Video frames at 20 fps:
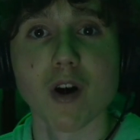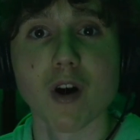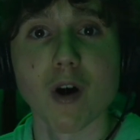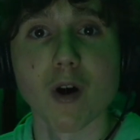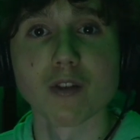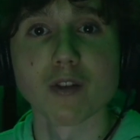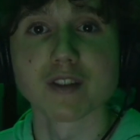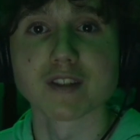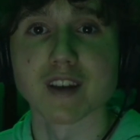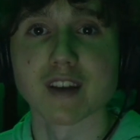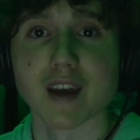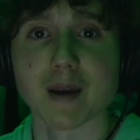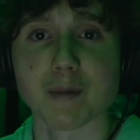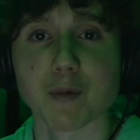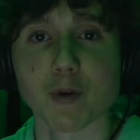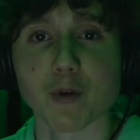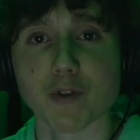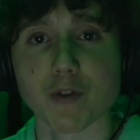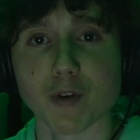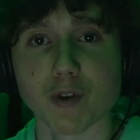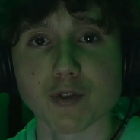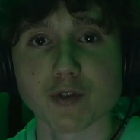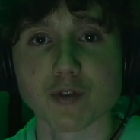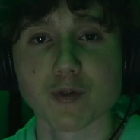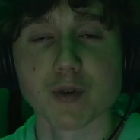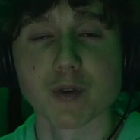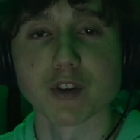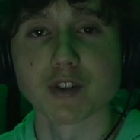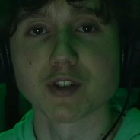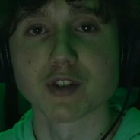all the time over on
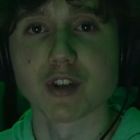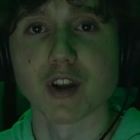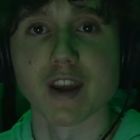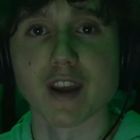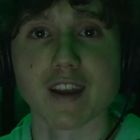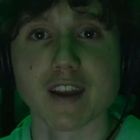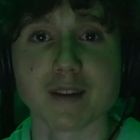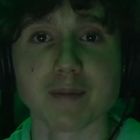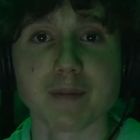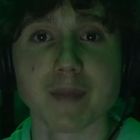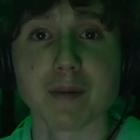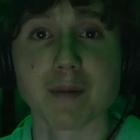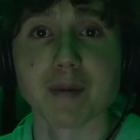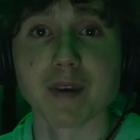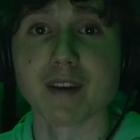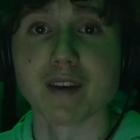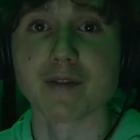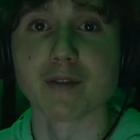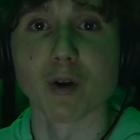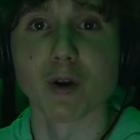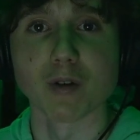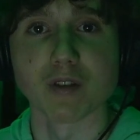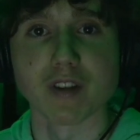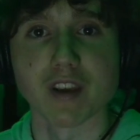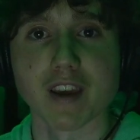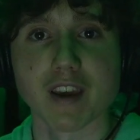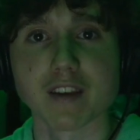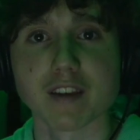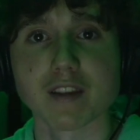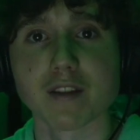Twitch and maybe even on
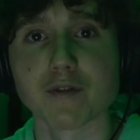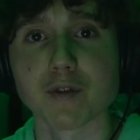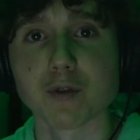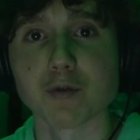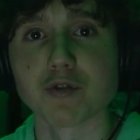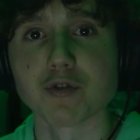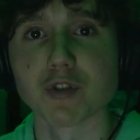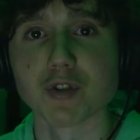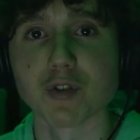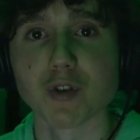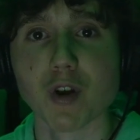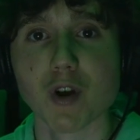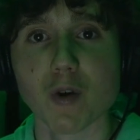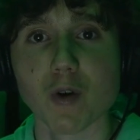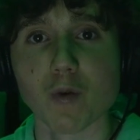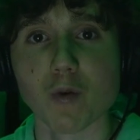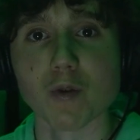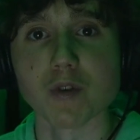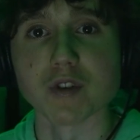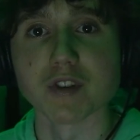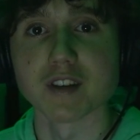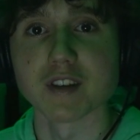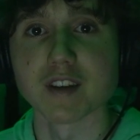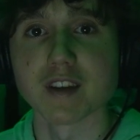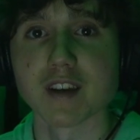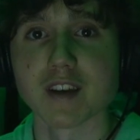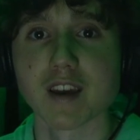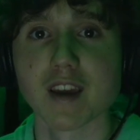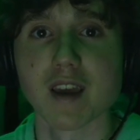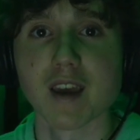Kick in the future. We'll
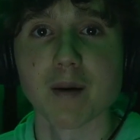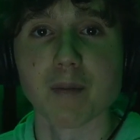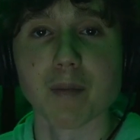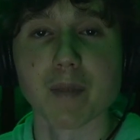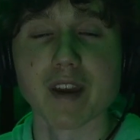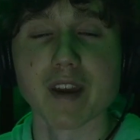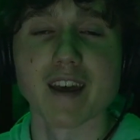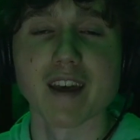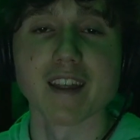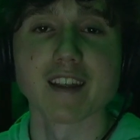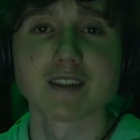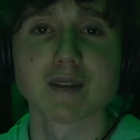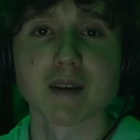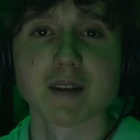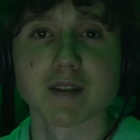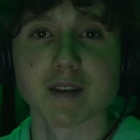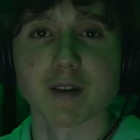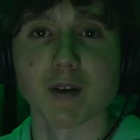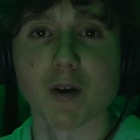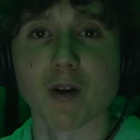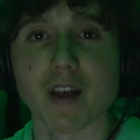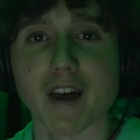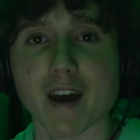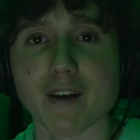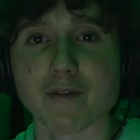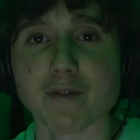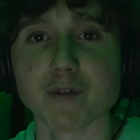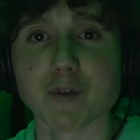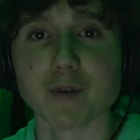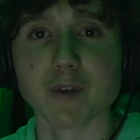see. But yeah, that's basically all I
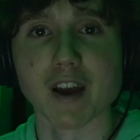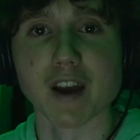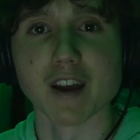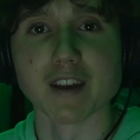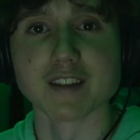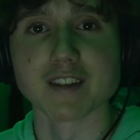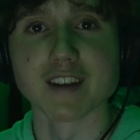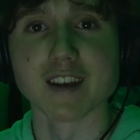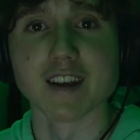have for you guys,